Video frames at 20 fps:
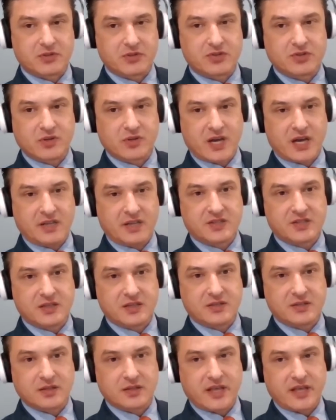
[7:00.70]
that you and I
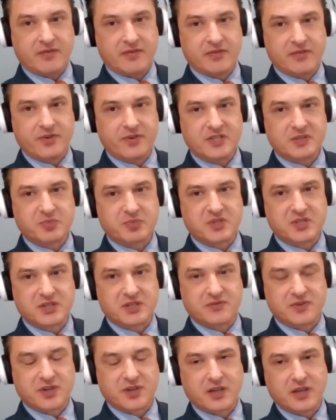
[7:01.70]
sit, and they have a very
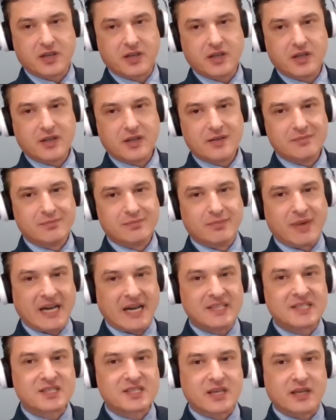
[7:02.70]
specific
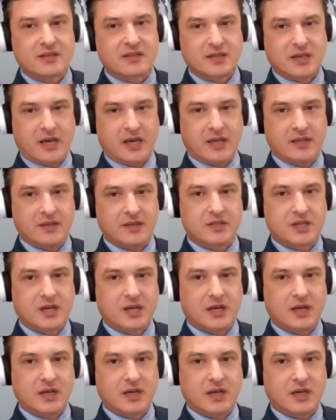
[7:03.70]
mindset. And
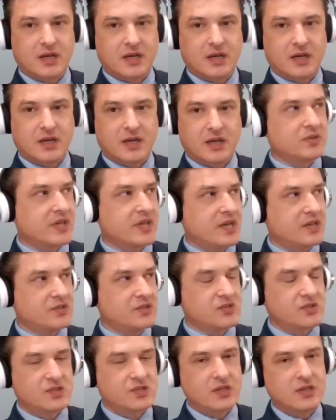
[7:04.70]
to them, you know,
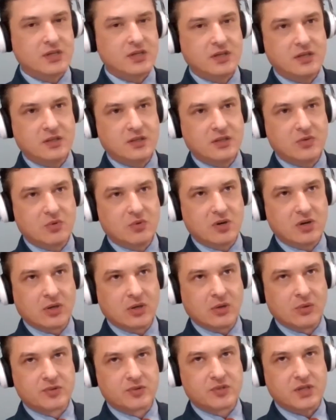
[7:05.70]
they see the
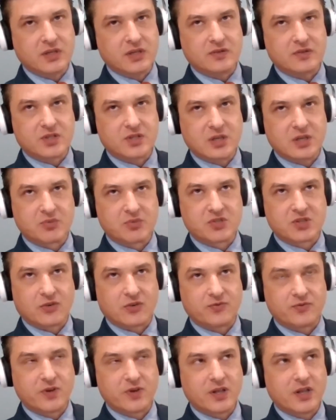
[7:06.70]
world in terms
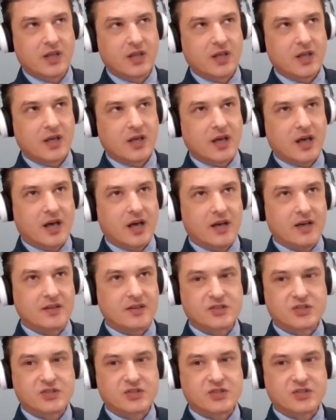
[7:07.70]
of
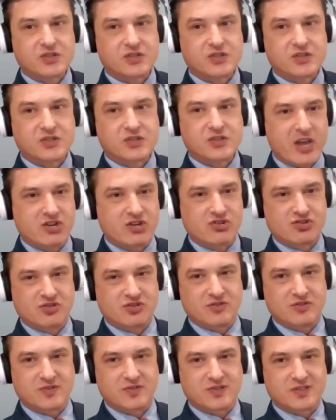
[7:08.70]
special
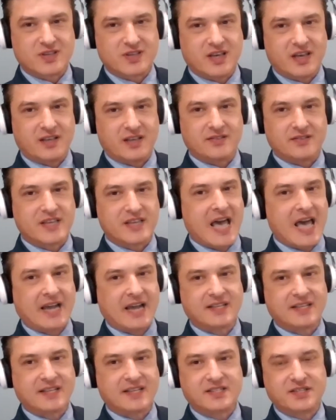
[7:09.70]
operations and
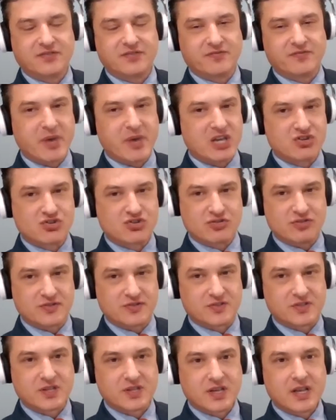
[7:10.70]
active
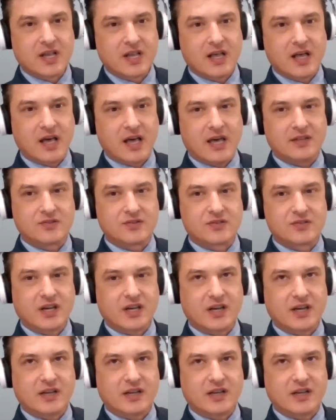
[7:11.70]
measures and
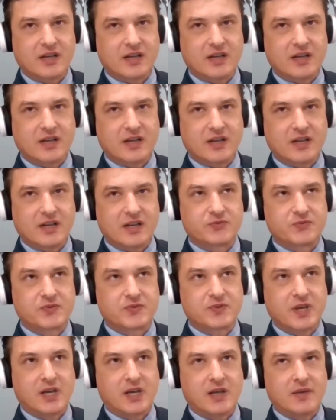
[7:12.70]
some sort
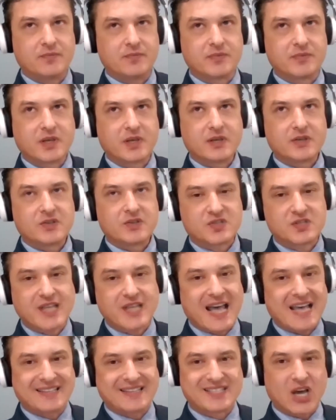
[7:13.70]
of
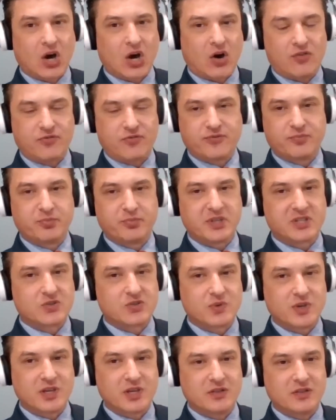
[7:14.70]
standoff
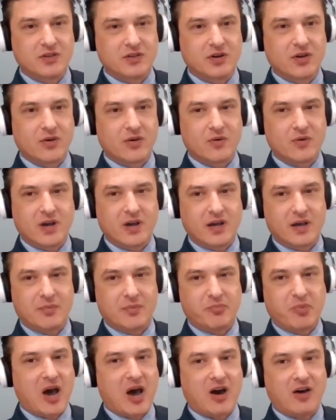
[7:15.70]
between, you know,
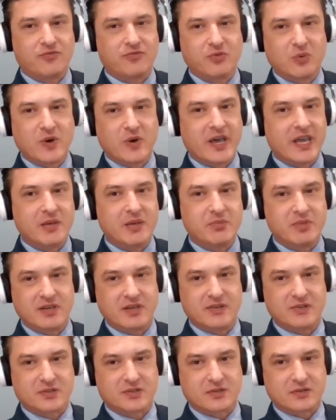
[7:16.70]
powerful
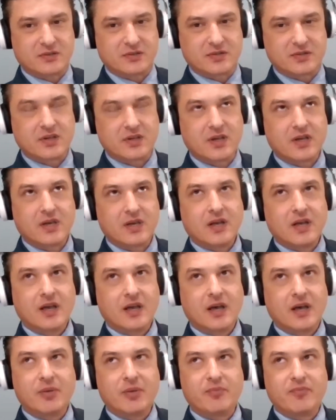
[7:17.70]
enemies
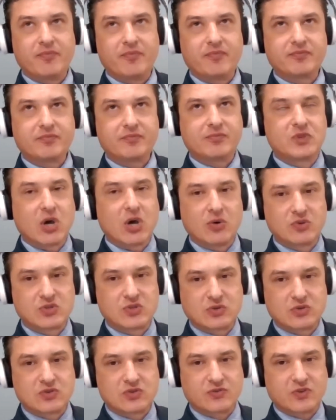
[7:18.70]
and those
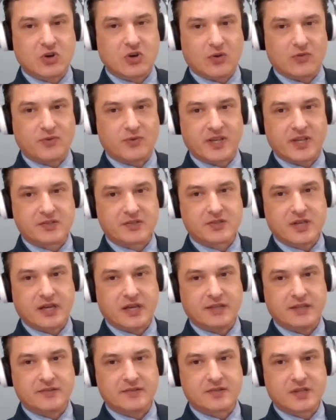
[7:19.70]
sorts of conflicts.
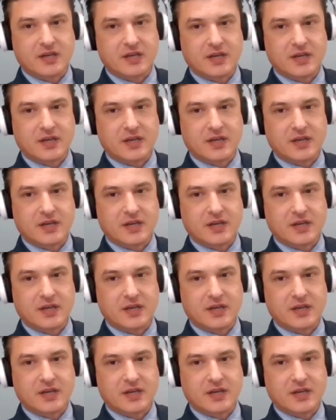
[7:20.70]
And